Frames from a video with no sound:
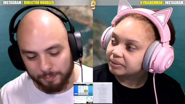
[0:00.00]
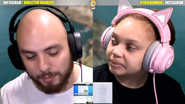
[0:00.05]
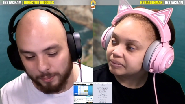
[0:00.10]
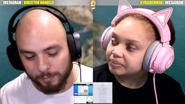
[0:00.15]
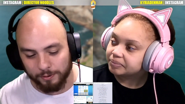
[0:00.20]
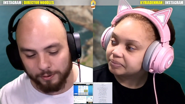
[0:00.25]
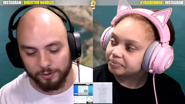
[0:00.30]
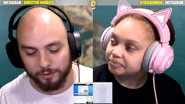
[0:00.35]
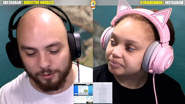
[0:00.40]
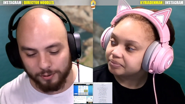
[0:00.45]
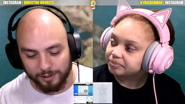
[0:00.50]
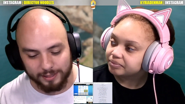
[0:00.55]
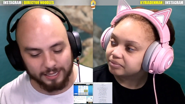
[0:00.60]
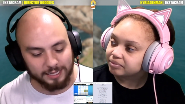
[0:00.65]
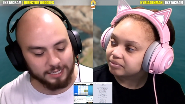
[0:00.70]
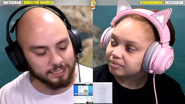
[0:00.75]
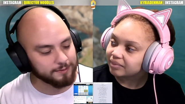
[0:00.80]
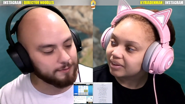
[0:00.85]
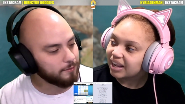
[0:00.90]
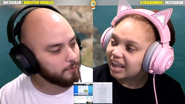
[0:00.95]
Speaker 1: want people doing
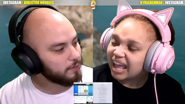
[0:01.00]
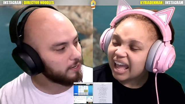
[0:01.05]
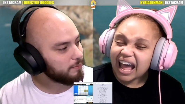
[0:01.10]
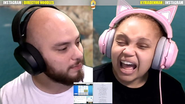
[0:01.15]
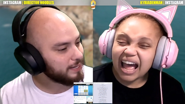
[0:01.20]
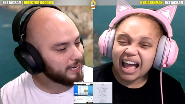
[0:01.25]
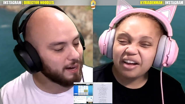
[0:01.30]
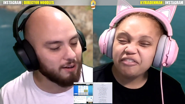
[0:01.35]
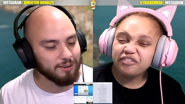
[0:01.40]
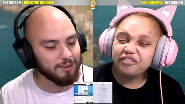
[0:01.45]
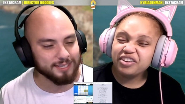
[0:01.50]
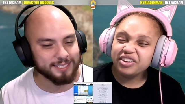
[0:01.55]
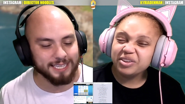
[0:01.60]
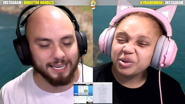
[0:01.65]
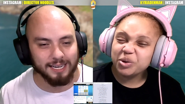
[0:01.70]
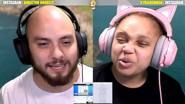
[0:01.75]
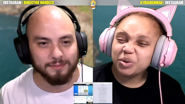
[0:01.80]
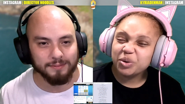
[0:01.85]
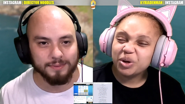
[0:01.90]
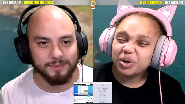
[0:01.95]
things for him. Not I all still,
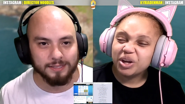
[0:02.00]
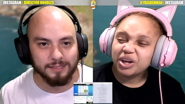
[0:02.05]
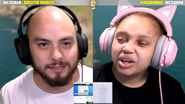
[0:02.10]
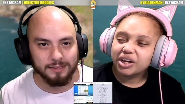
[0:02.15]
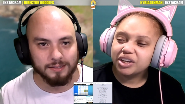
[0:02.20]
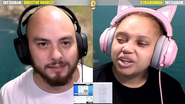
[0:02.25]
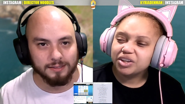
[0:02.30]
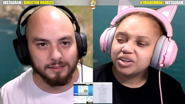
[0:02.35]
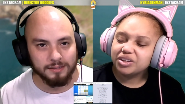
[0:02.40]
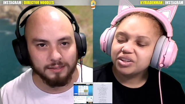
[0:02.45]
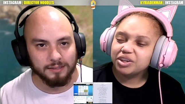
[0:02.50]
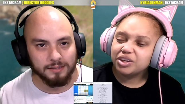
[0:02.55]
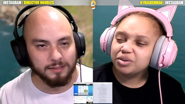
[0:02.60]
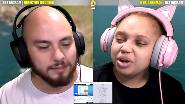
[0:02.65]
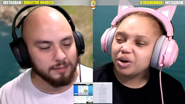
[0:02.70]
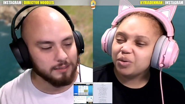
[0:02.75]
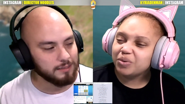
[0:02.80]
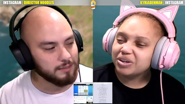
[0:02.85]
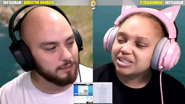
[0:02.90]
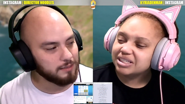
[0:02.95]
the time.
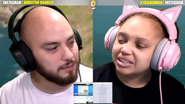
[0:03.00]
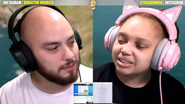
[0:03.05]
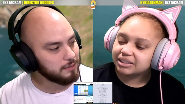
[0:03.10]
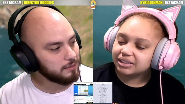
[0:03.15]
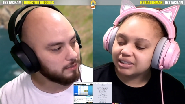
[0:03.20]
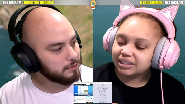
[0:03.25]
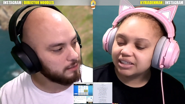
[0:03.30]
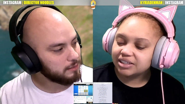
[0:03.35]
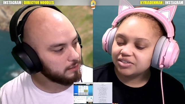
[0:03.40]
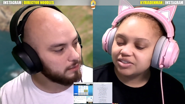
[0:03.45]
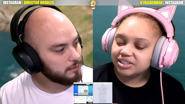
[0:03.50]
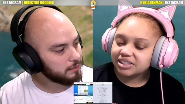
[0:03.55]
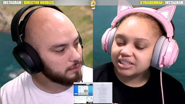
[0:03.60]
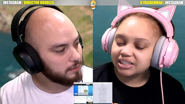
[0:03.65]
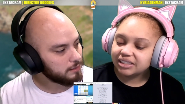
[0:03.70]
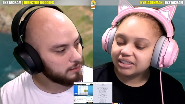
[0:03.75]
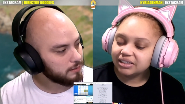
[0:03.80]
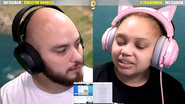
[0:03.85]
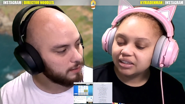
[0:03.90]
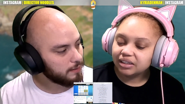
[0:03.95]
Speaker 2: You know what's
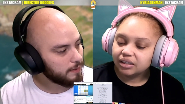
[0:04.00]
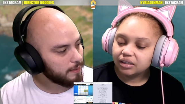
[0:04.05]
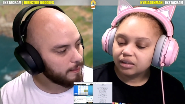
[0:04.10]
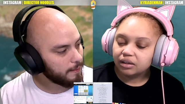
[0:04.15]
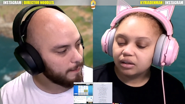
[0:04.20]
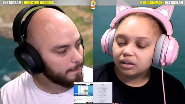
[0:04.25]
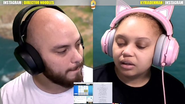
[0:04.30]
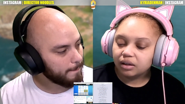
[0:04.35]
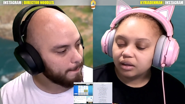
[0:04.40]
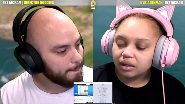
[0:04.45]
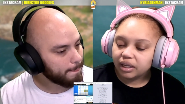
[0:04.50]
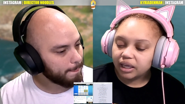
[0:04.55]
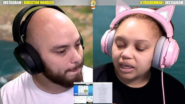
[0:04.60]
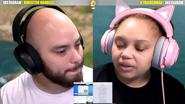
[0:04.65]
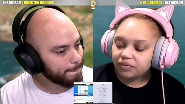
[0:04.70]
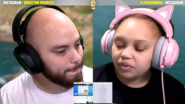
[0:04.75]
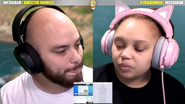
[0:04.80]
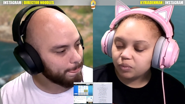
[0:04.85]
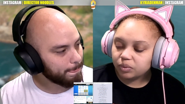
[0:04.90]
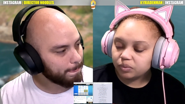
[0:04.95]
interesting?
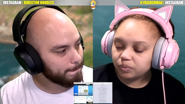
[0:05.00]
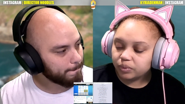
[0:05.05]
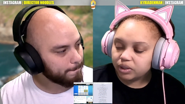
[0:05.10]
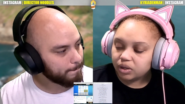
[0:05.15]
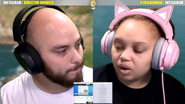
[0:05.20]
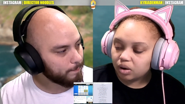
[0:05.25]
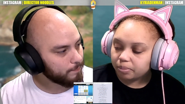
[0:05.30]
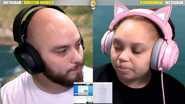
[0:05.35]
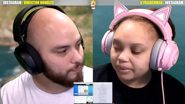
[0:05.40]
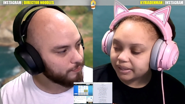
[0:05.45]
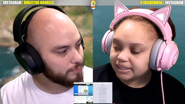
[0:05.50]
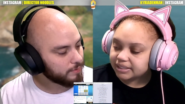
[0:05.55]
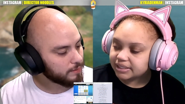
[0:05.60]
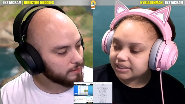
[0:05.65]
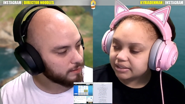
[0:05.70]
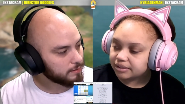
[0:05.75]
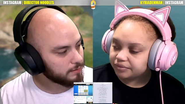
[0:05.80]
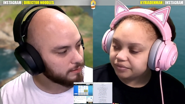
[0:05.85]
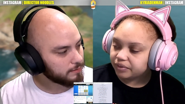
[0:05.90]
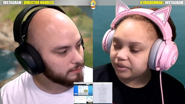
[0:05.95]
Even when we go
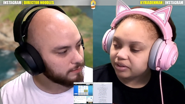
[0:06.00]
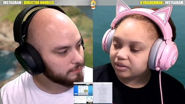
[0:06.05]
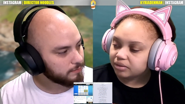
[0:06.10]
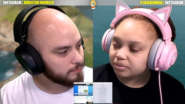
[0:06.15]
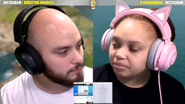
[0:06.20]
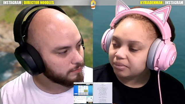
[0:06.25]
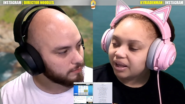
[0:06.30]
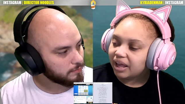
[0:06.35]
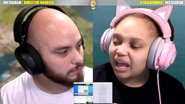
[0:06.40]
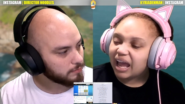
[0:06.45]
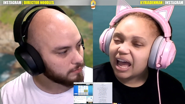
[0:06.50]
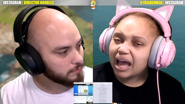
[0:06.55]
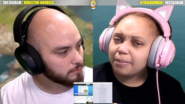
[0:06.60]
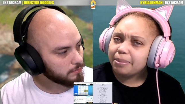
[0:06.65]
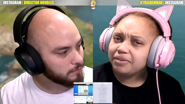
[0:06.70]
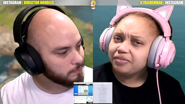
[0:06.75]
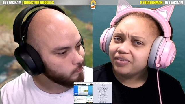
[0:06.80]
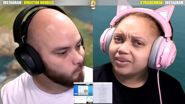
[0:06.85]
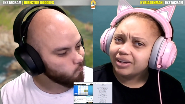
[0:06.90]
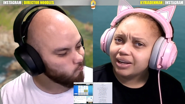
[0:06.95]
places to film,
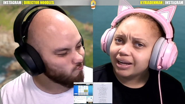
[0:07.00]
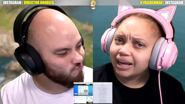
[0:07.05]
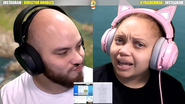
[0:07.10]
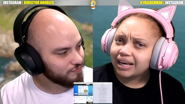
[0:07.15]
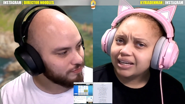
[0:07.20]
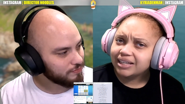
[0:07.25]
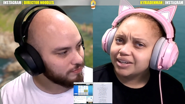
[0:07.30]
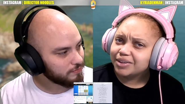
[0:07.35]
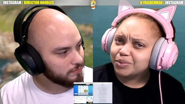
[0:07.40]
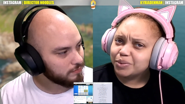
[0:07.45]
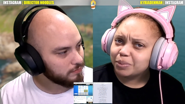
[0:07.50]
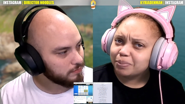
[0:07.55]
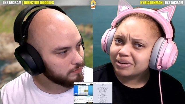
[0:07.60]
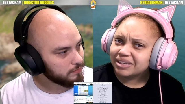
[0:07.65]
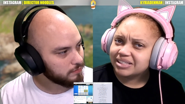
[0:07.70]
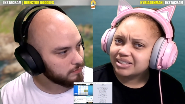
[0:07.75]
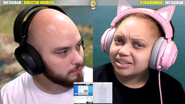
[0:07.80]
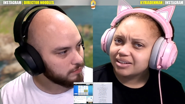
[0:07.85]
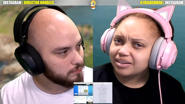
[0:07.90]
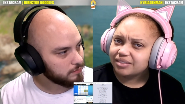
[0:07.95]
I be feeling like I need to do it
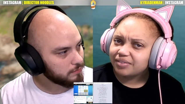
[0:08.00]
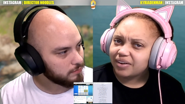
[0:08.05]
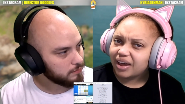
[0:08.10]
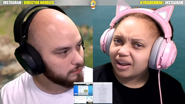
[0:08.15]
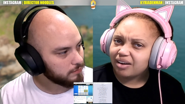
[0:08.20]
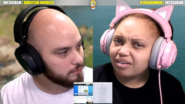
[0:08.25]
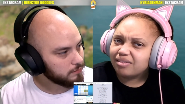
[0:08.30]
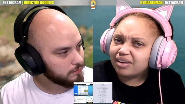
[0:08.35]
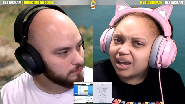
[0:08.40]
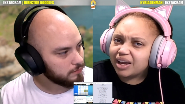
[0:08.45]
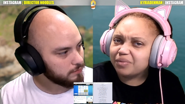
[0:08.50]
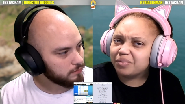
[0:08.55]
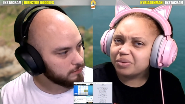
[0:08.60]
myself. I don't